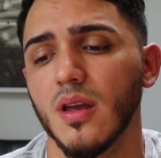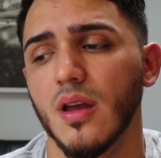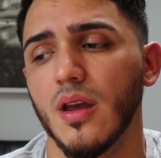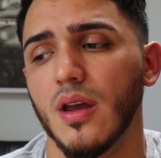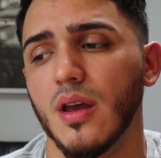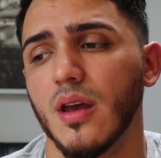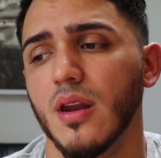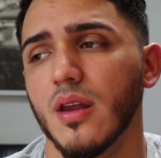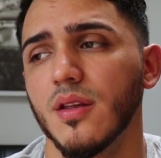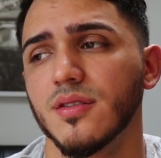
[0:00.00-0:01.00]

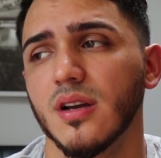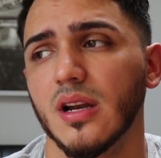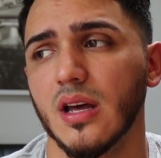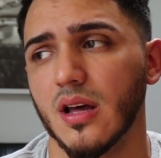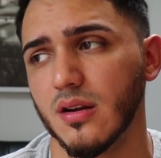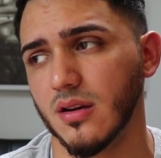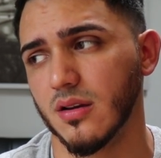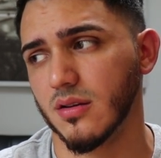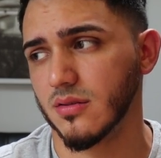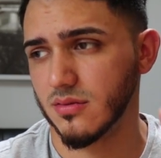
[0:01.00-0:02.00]
and it took a lot of
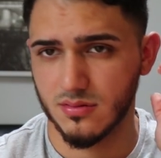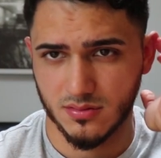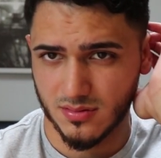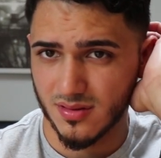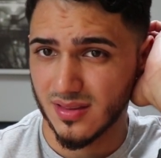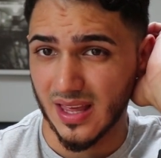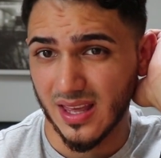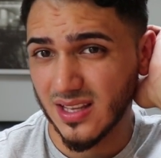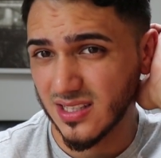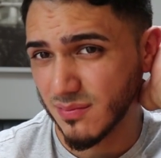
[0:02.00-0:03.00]

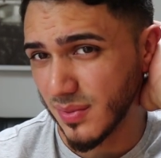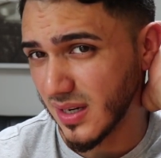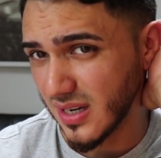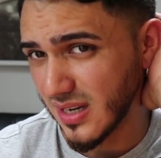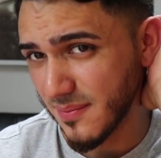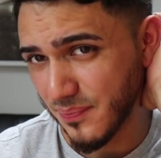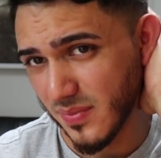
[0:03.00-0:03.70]
things, but